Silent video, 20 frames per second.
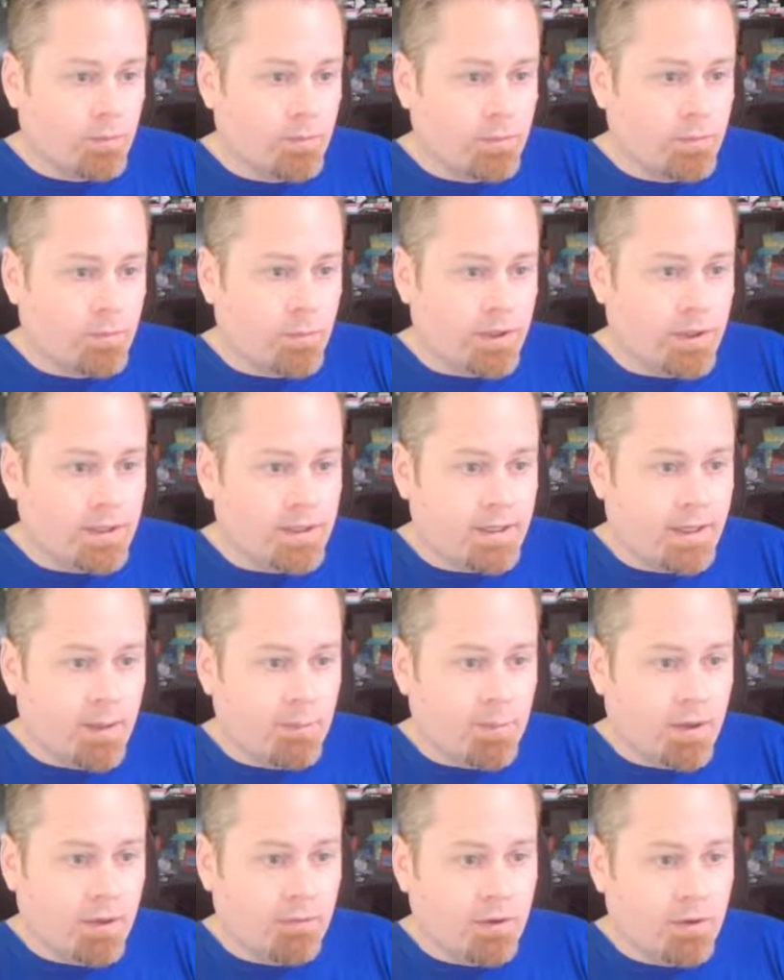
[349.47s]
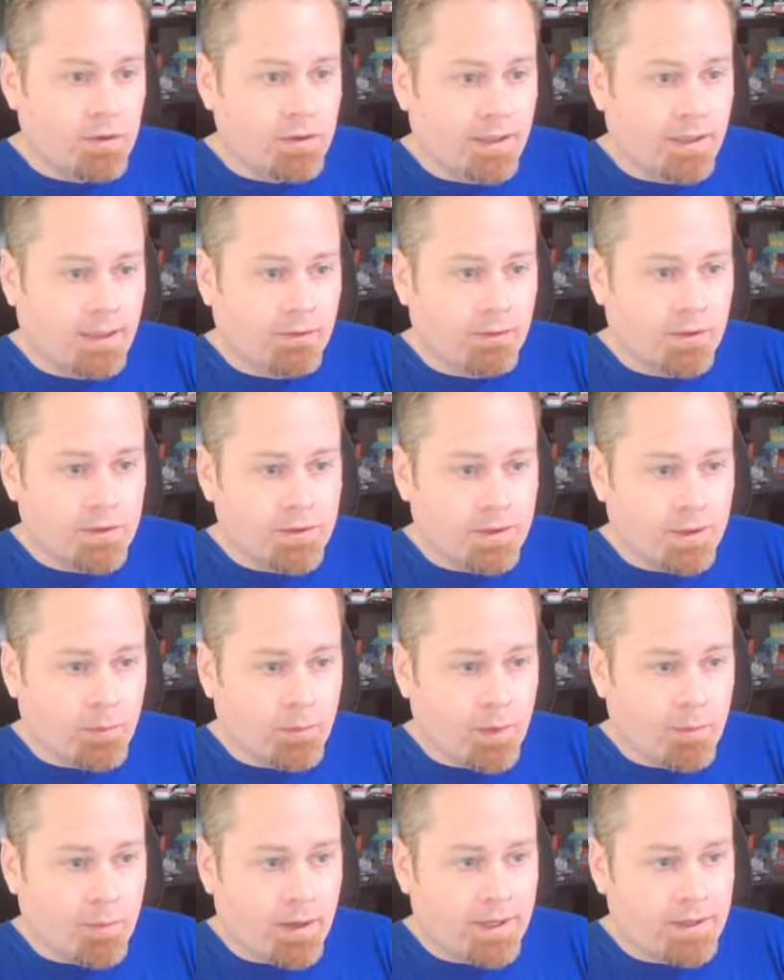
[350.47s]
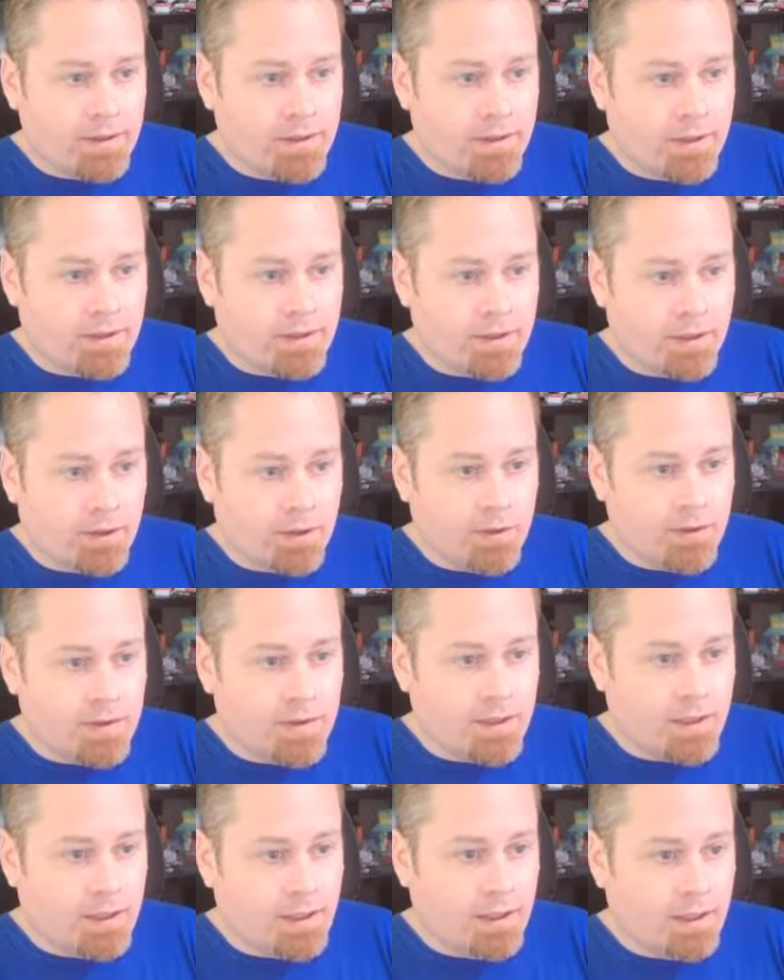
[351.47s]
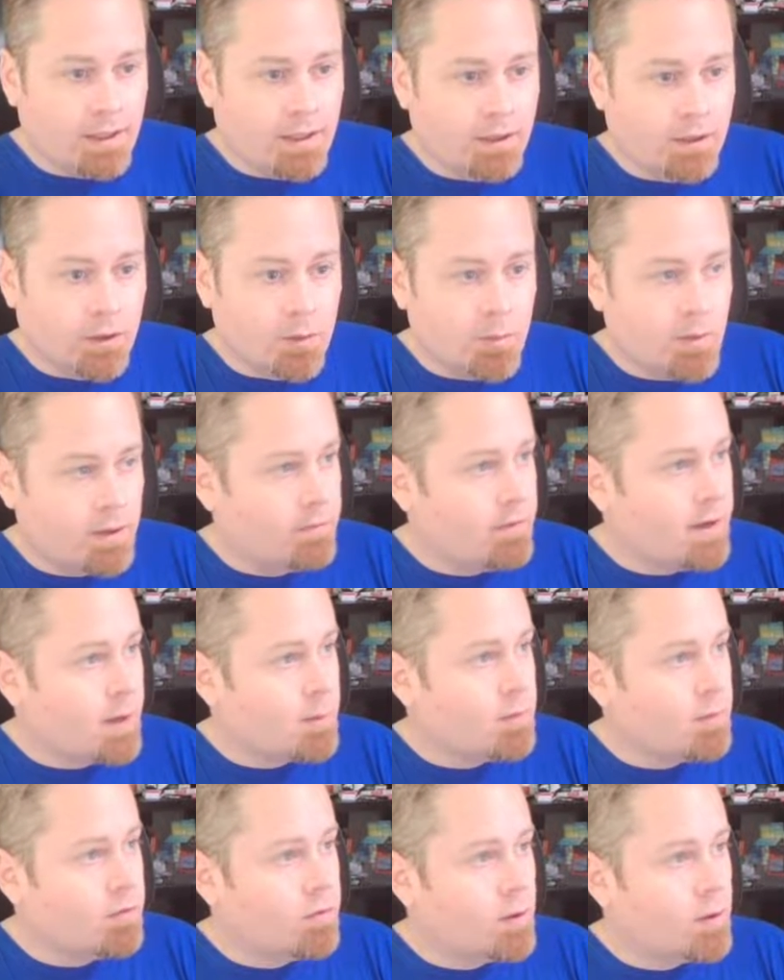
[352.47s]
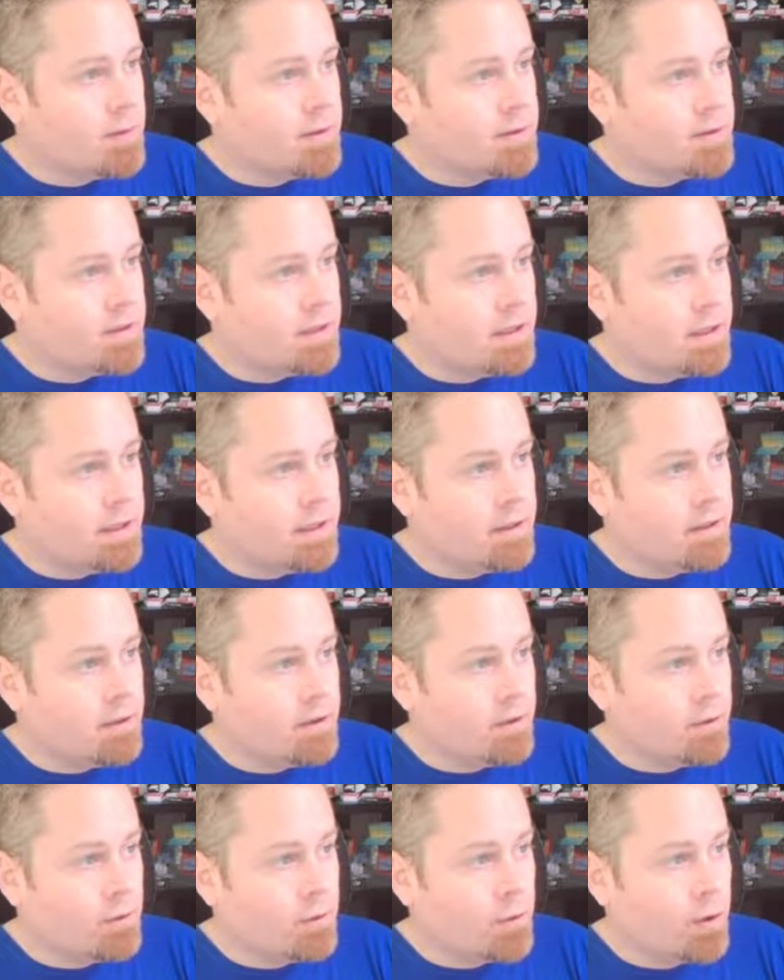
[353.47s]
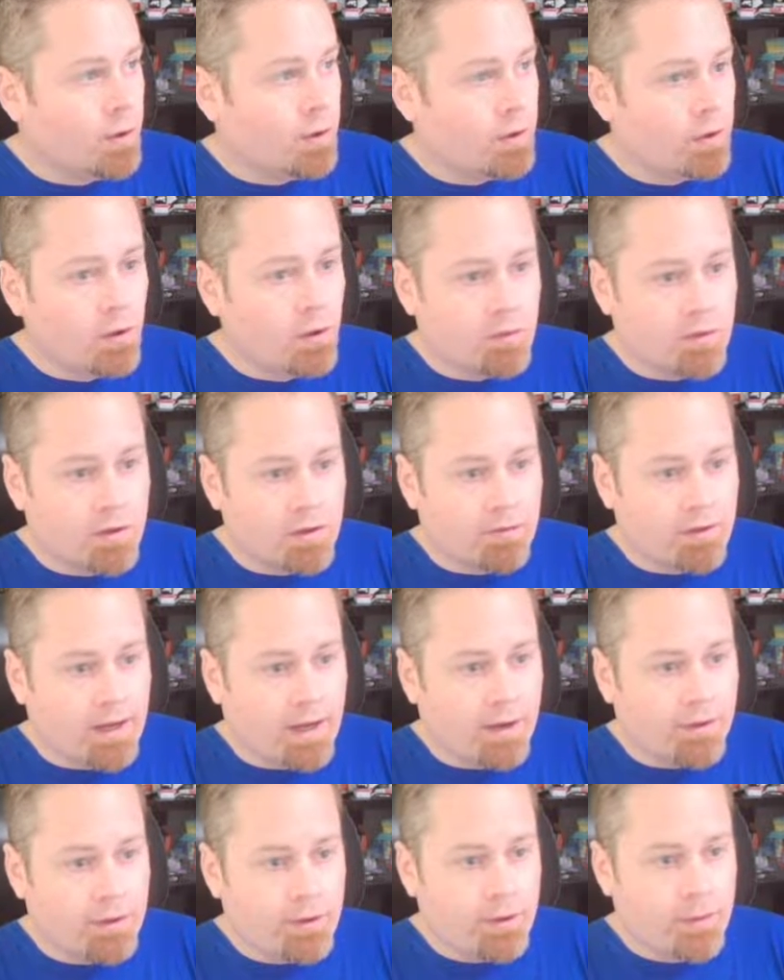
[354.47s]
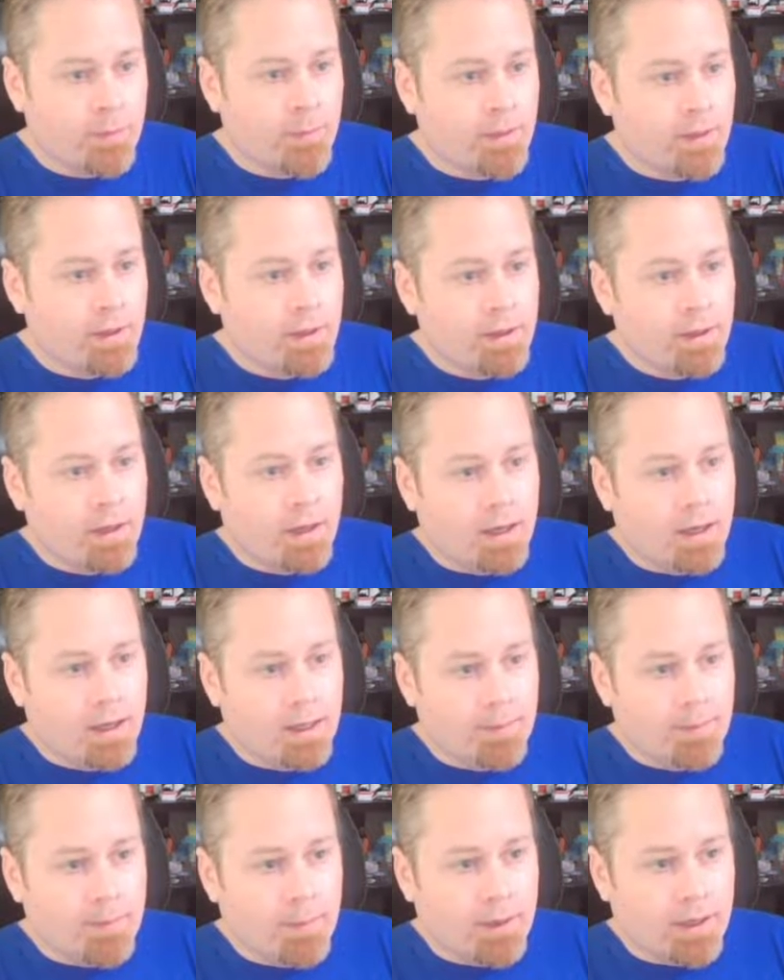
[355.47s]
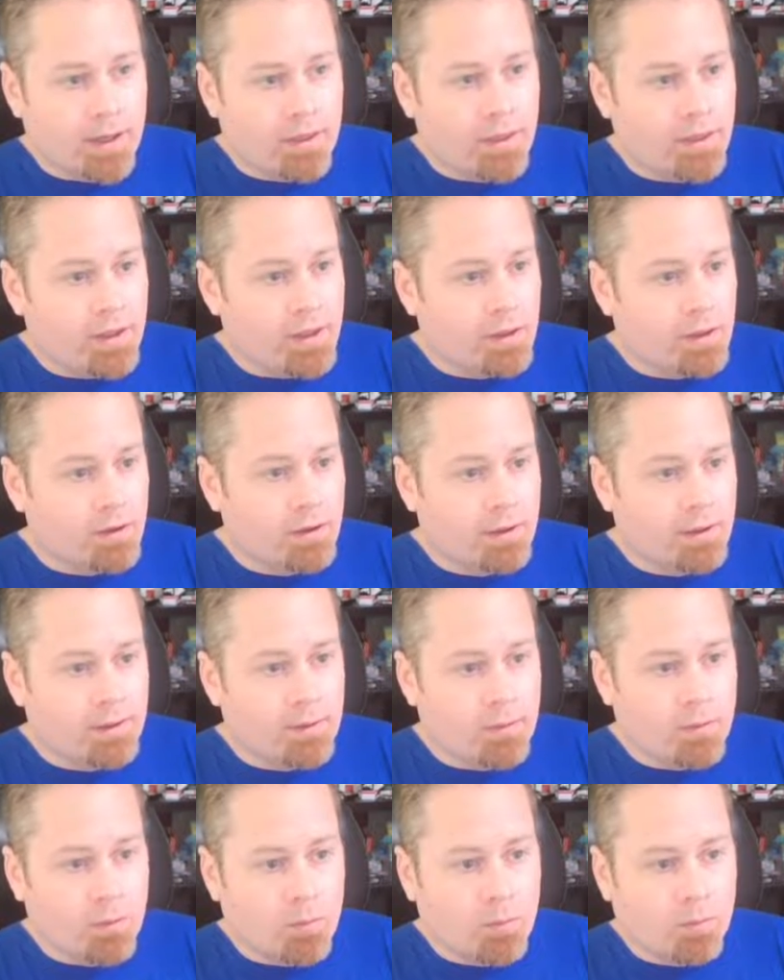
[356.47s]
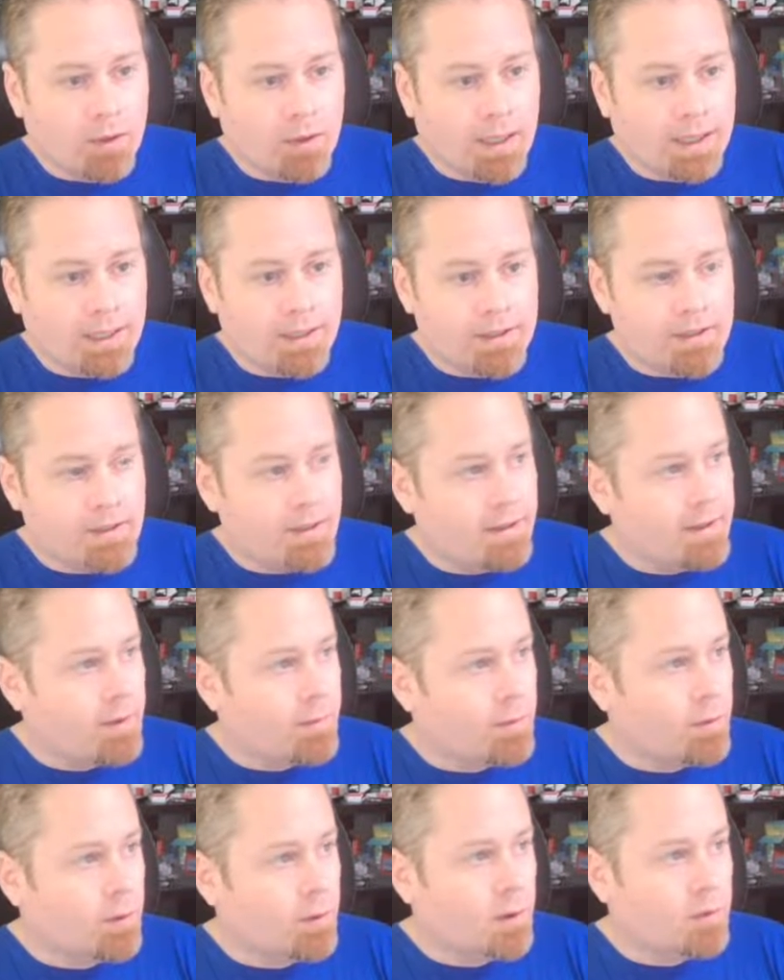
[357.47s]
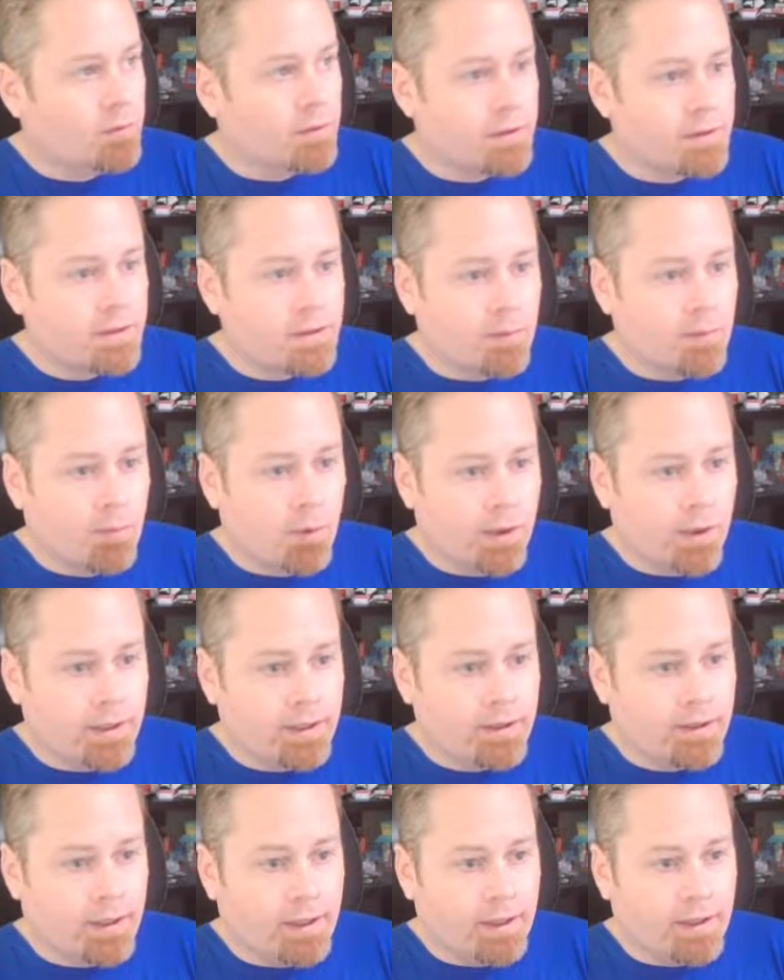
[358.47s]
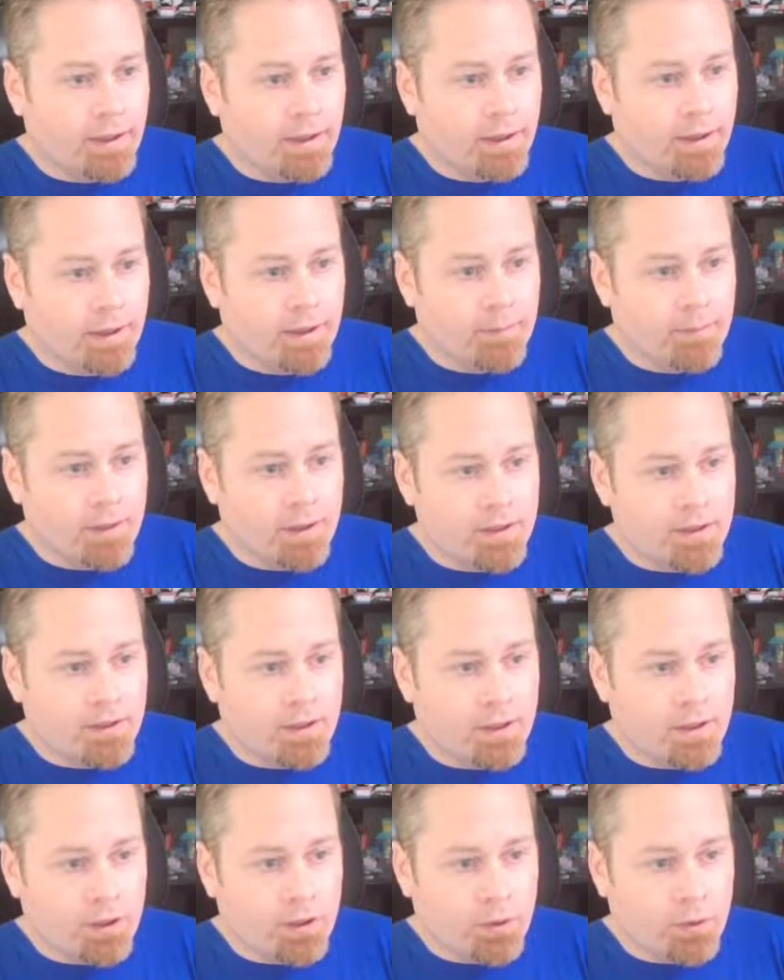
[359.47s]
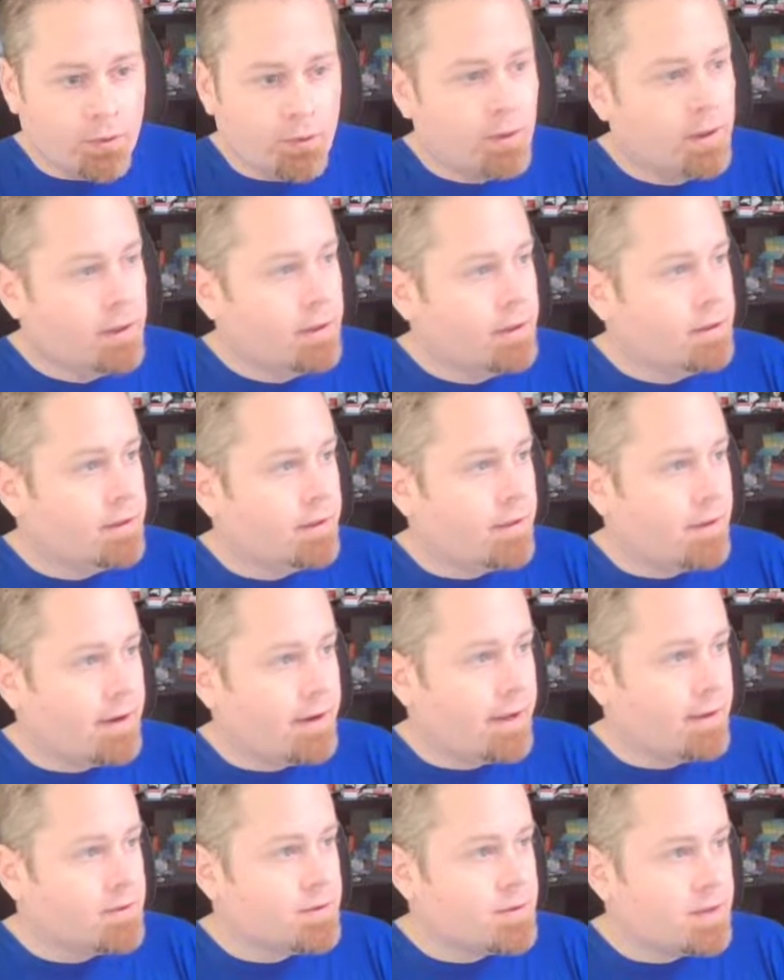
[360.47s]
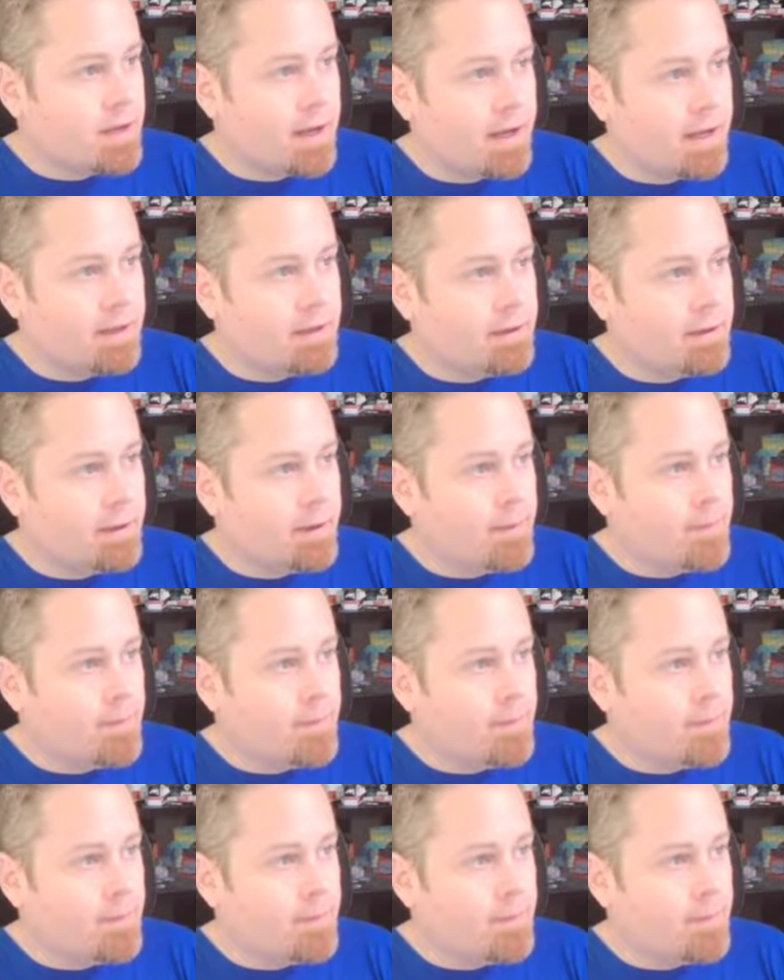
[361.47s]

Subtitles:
if we stay above those levels, then we might continue to see a little bit of outperformance in growth over value. But I think we'll likely see that roll over at some point and continue to the downside